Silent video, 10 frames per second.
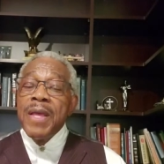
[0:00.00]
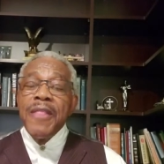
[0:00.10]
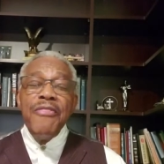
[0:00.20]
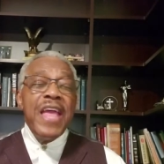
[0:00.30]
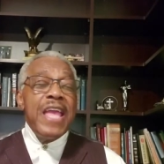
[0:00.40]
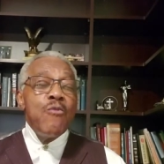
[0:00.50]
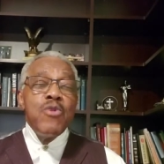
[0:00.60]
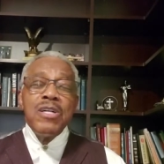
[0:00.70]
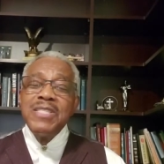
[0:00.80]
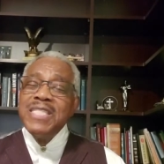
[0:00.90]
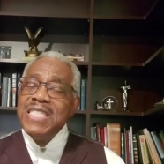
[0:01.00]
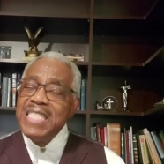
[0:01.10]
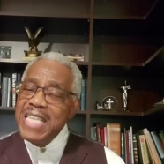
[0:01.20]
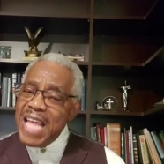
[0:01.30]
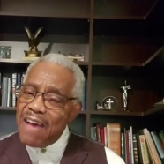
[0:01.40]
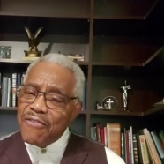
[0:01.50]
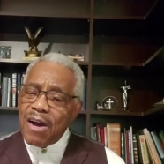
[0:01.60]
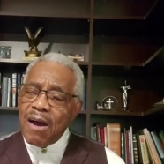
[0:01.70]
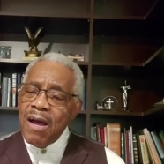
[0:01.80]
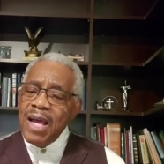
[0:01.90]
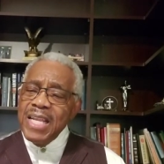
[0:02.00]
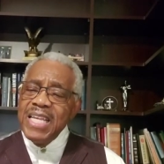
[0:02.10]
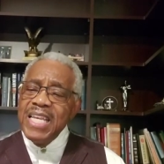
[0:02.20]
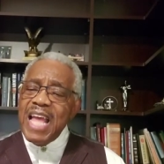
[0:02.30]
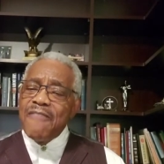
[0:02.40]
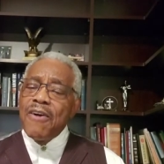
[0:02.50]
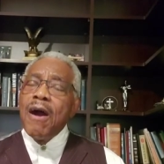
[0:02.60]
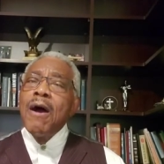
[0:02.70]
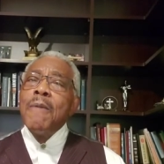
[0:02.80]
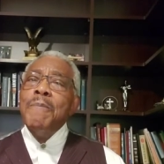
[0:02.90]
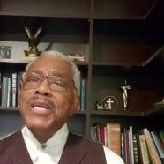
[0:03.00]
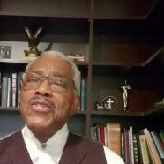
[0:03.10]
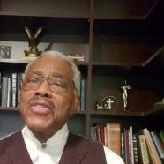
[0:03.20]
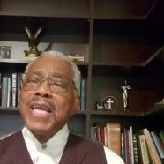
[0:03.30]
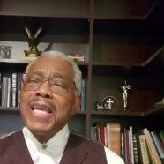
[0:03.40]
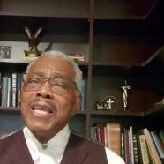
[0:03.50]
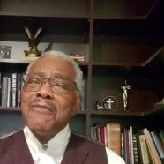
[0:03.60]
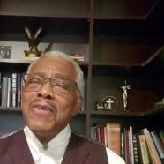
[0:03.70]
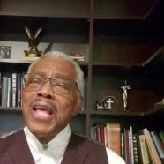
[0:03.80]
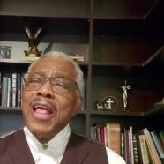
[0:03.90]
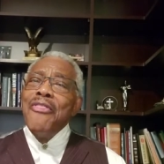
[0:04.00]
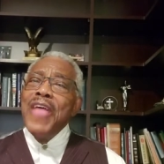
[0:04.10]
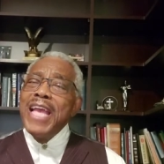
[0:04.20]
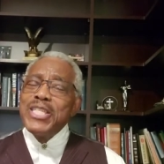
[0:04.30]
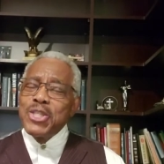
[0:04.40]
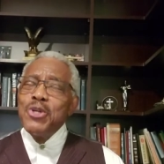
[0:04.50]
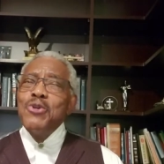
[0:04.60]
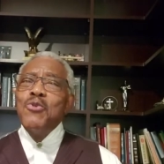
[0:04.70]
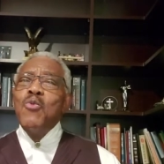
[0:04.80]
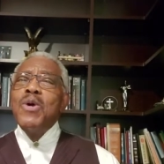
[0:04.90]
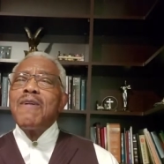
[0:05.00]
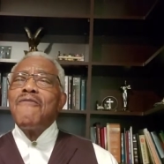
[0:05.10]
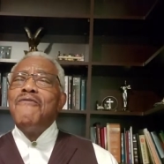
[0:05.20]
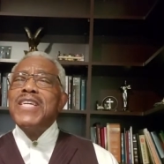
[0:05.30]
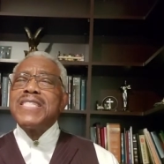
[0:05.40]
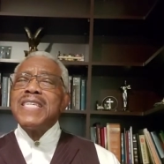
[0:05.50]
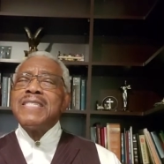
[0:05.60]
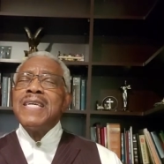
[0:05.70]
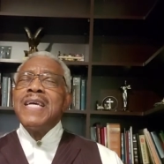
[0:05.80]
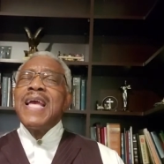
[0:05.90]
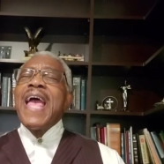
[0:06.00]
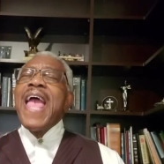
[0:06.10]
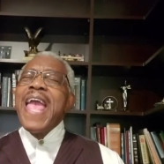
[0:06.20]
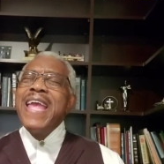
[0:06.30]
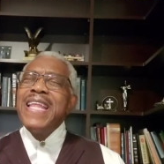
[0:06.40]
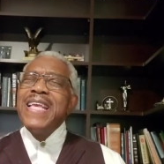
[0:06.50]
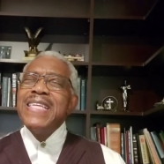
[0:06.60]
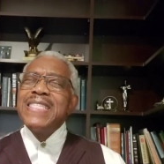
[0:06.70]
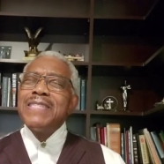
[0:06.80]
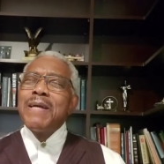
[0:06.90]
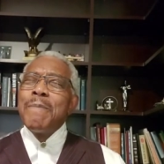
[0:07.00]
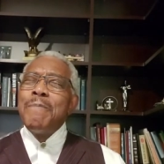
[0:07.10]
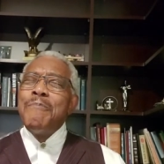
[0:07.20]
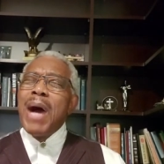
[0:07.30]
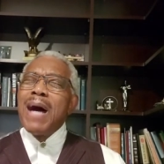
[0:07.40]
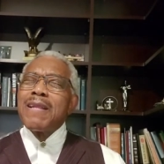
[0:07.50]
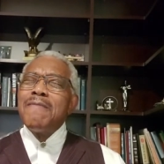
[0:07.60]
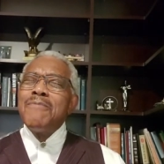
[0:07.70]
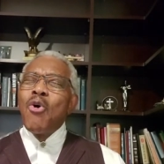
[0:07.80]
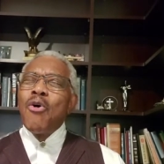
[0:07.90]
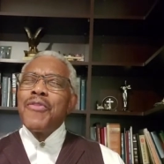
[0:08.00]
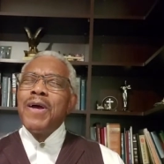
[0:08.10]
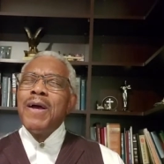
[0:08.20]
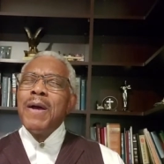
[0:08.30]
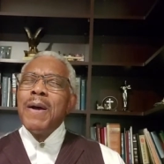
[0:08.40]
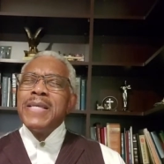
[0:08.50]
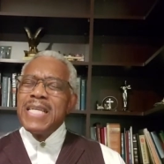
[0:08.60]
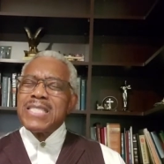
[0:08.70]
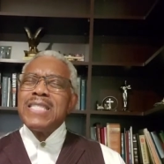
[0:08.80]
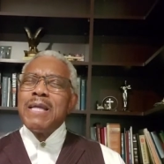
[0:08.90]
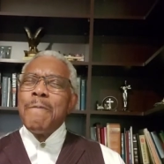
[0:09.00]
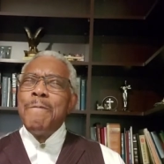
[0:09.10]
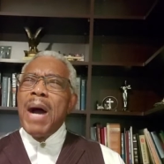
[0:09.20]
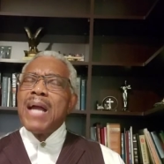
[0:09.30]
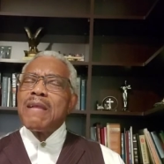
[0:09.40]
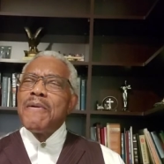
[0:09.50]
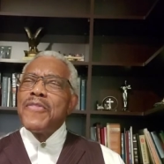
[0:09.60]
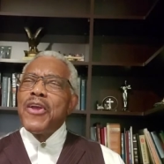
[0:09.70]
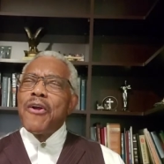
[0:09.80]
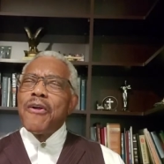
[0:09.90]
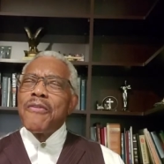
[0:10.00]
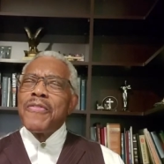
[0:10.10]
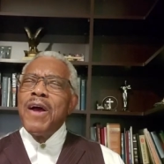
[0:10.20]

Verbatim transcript: They will never, never be saved. They too will visit Hades in the bottom or the, yes, in the bottom of the earth